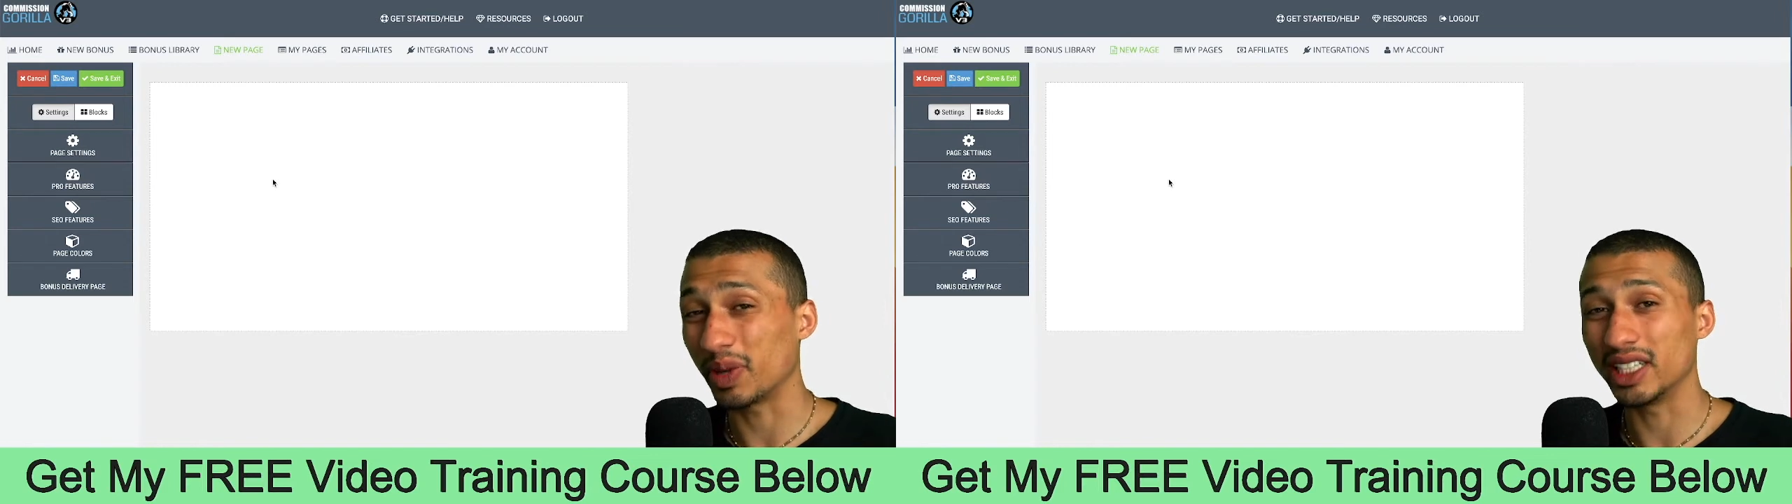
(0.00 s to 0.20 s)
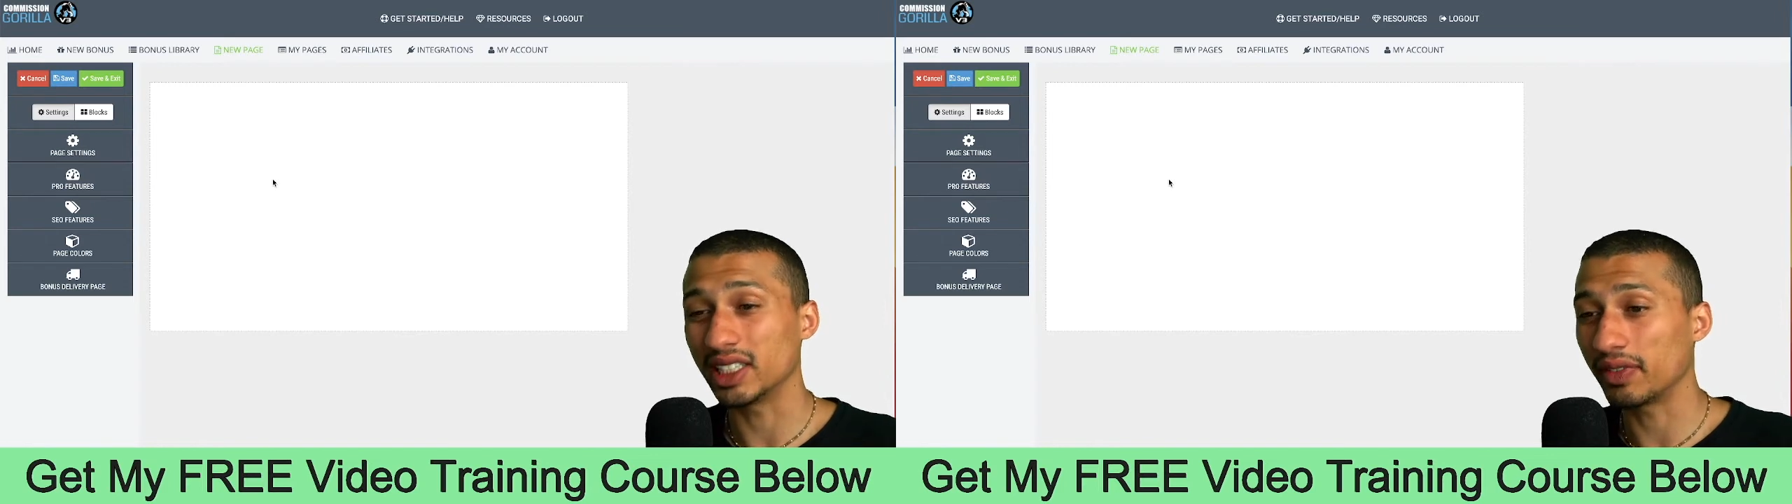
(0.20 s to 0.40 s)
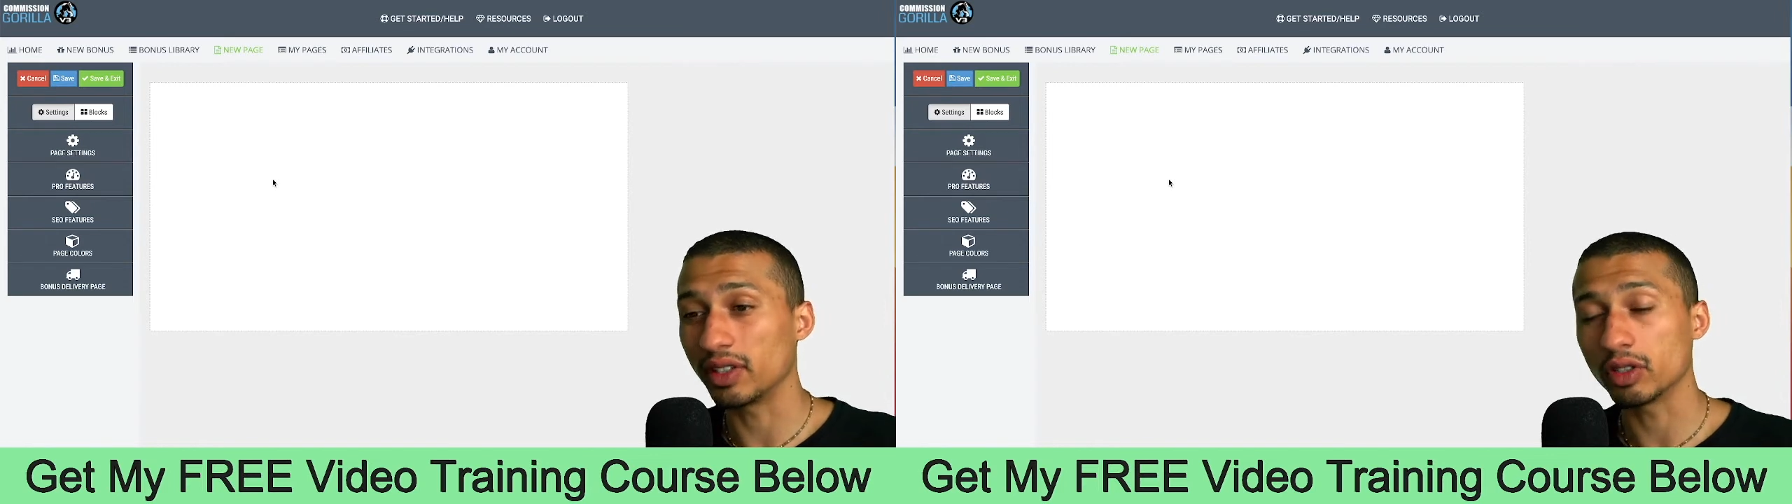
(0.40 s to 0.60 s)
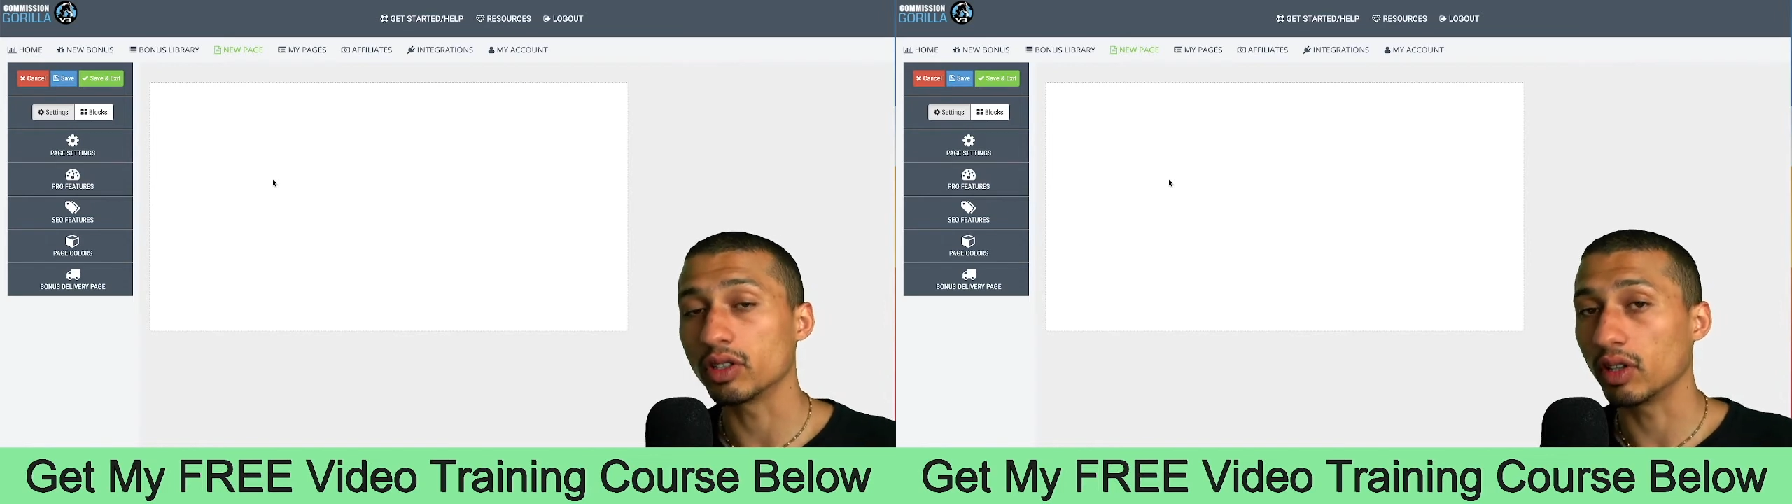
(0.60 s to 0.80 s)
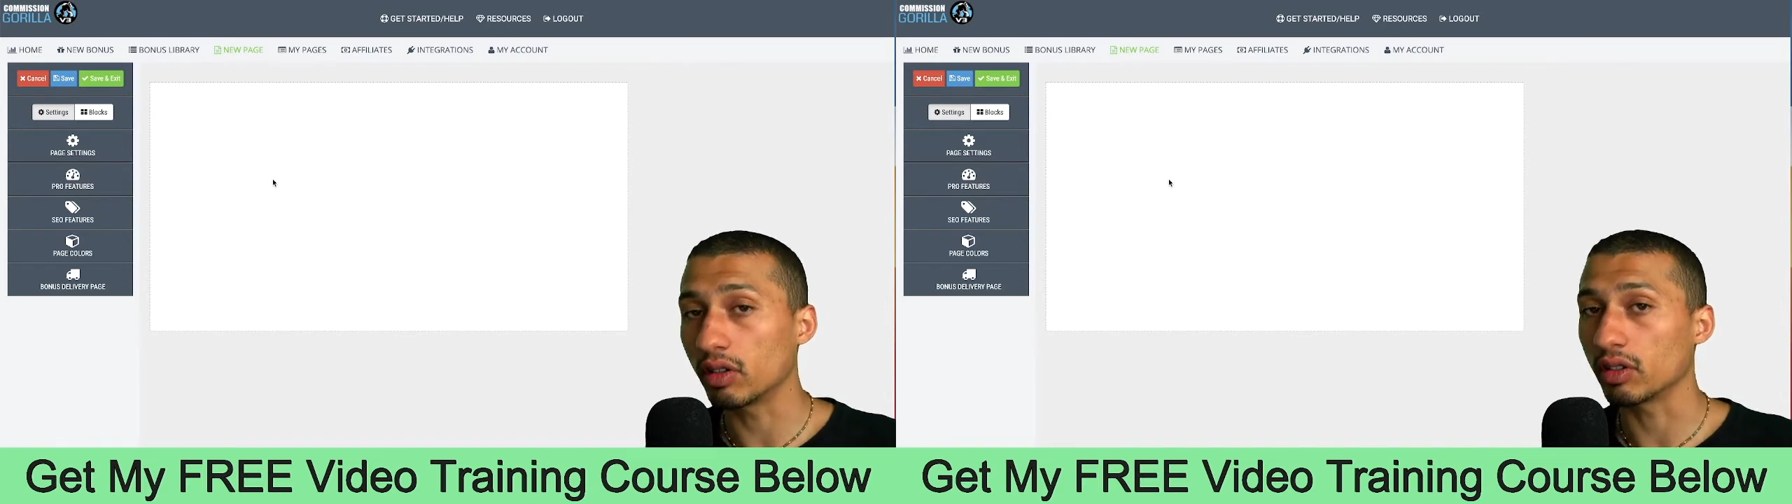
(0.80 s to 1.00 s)
If it doesn't
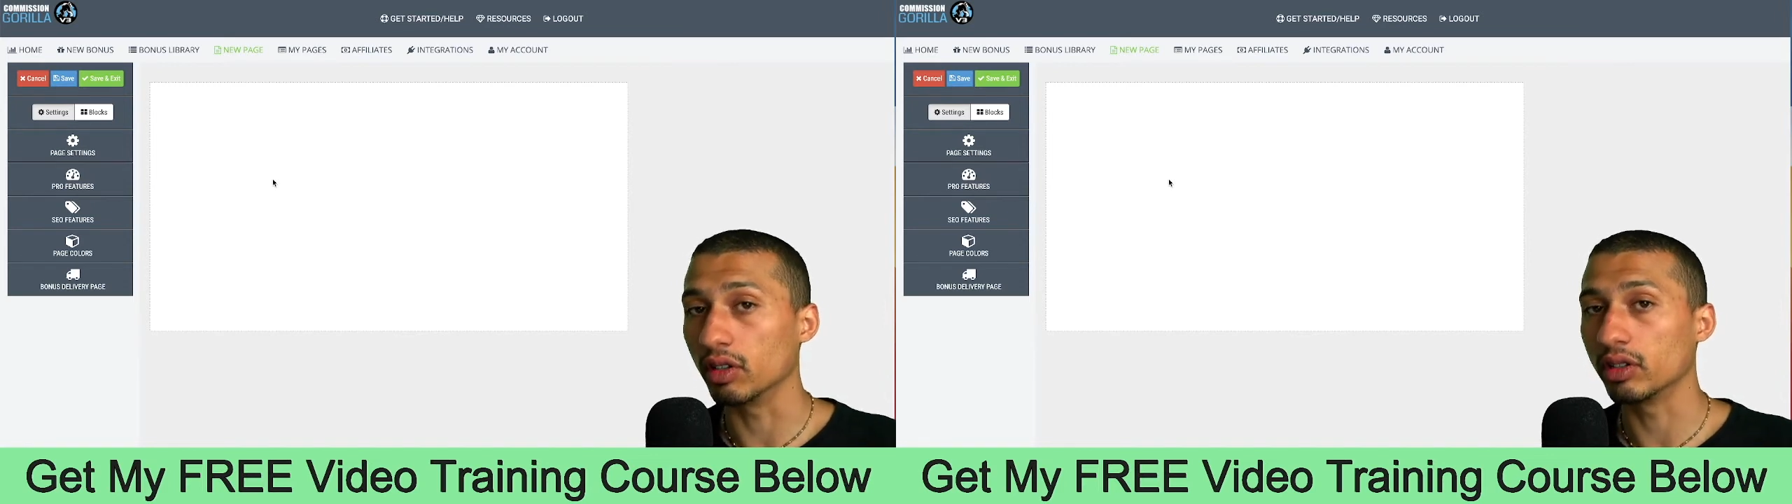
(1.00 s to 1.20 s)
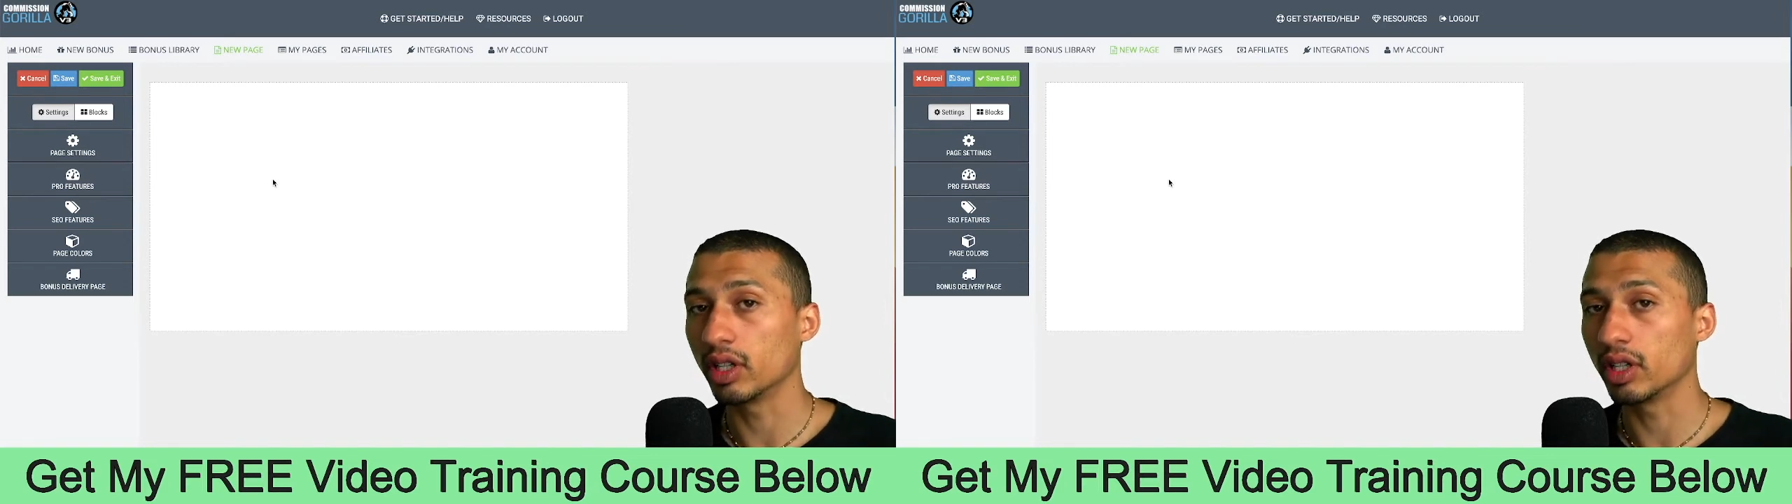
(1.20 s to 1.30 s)
look good,